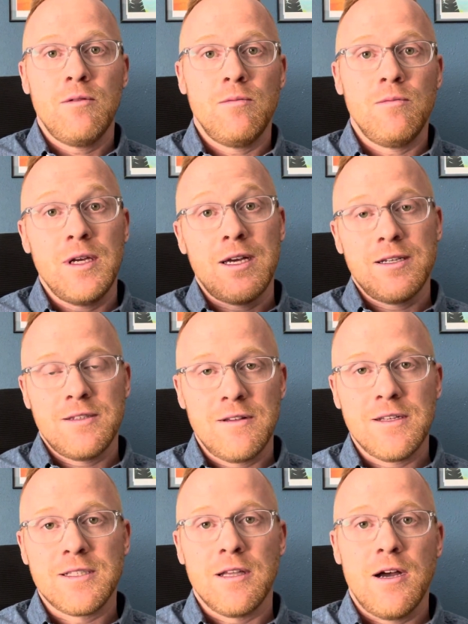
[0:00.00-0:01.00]
because of
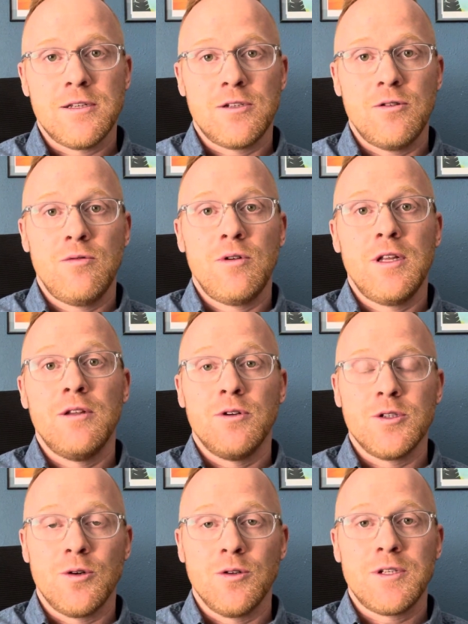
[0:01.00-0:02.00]
this lawsuit and the
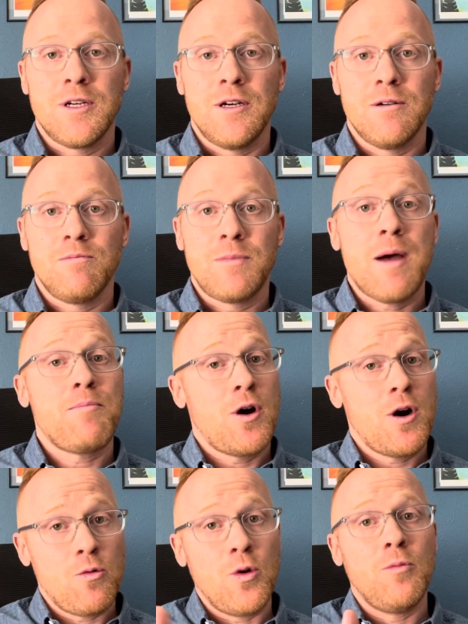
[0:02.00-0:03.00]
results here, that
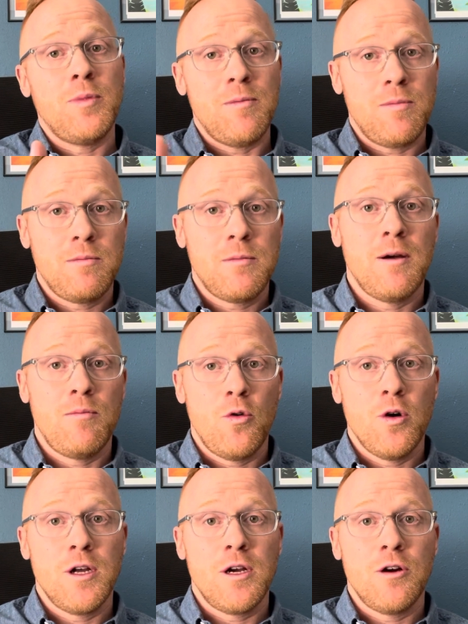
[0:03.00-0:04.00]
part will become
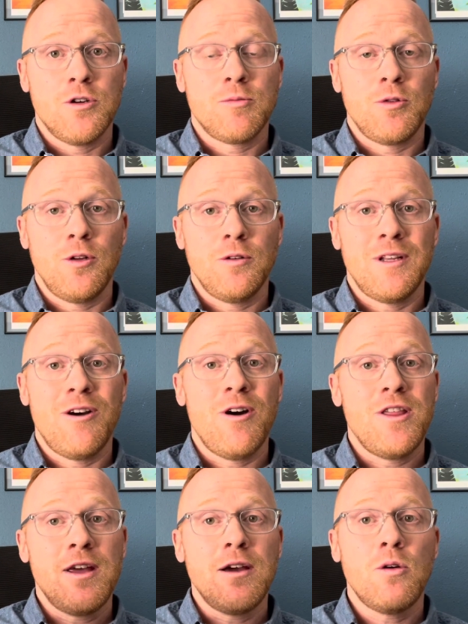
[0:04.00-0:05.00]
more negotiable. Now, I
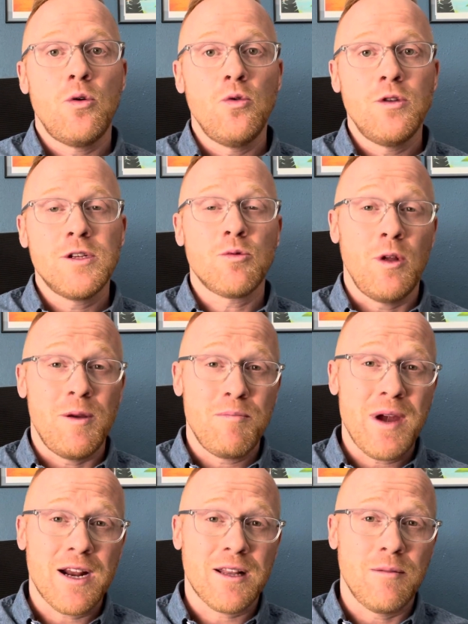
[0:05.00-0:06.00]
think who this will
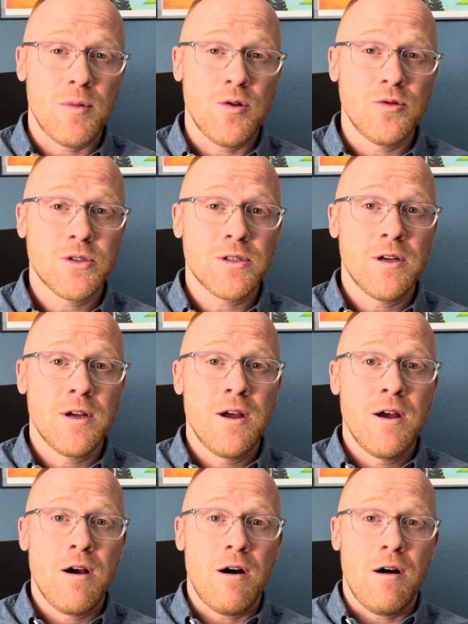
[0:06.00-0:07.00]
impact the most
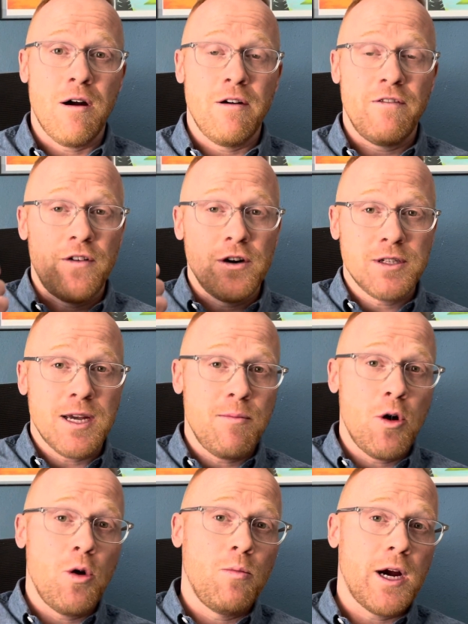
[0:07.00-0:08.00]
are first-time
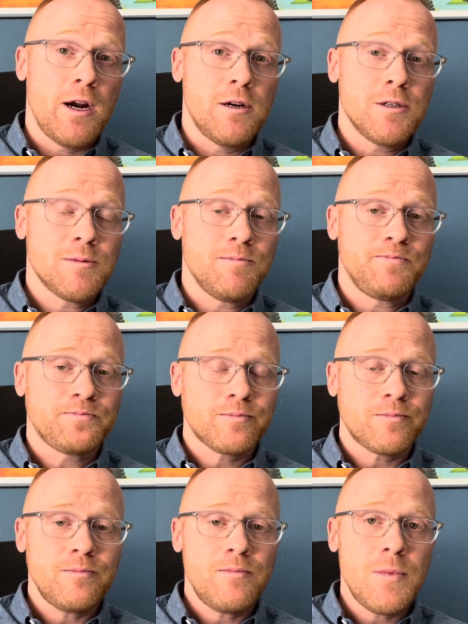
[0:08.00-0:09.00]
home buyers
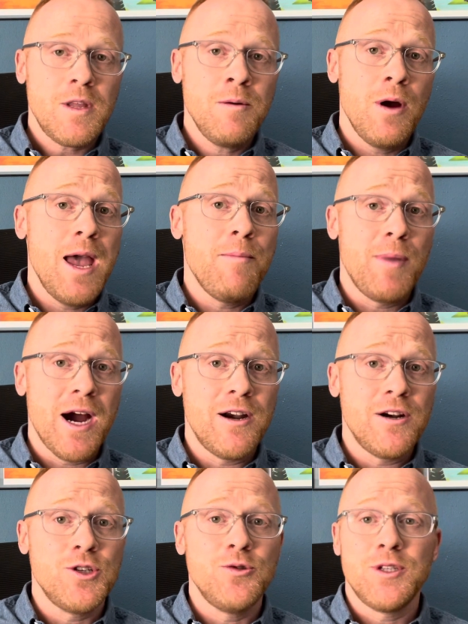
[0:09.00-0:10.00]
and
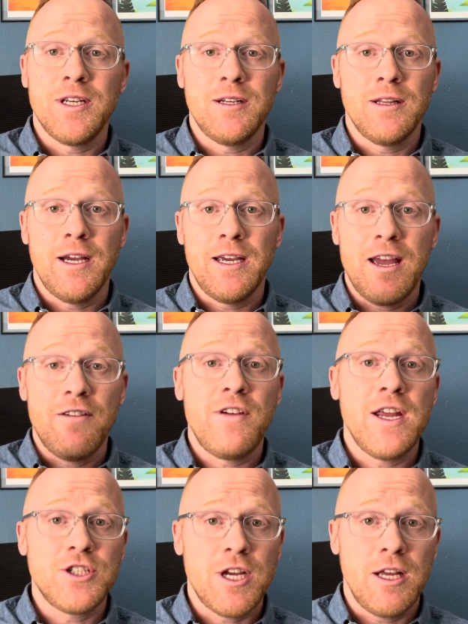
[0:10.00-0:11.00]
buyers using like
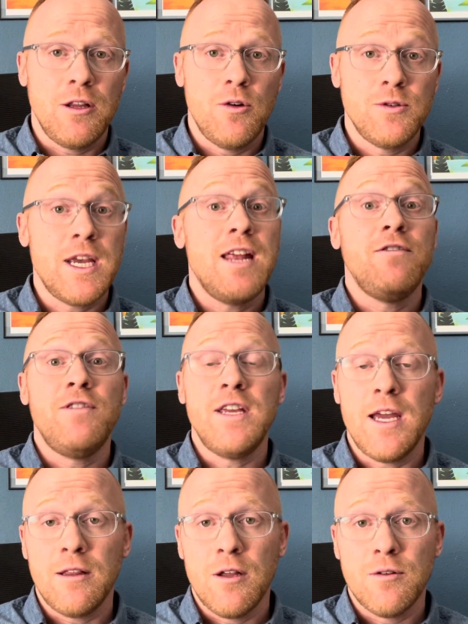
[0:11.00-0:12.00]
FHA loans and
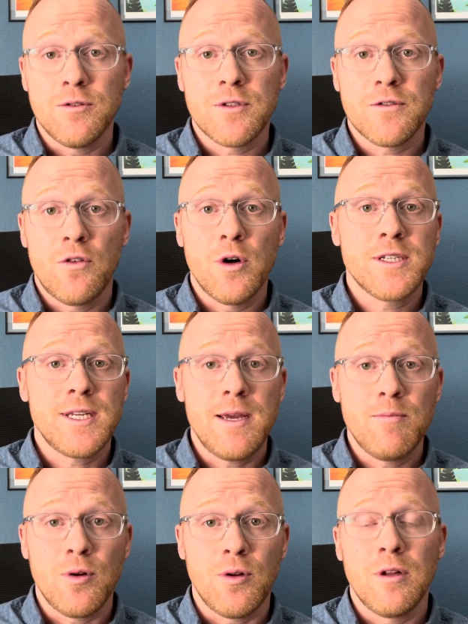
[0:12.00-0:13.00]
VA loans. For
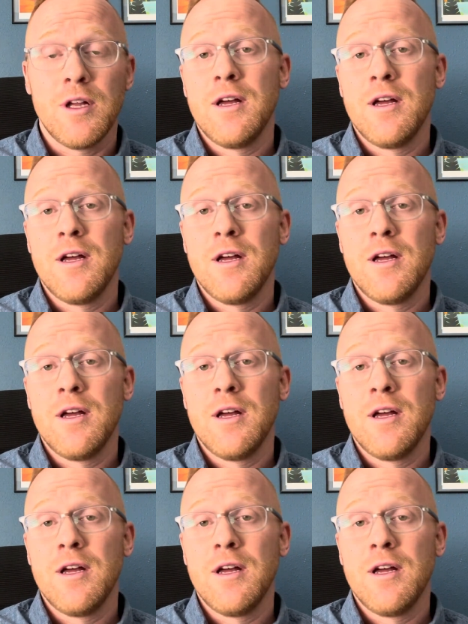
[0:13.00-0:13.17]
example,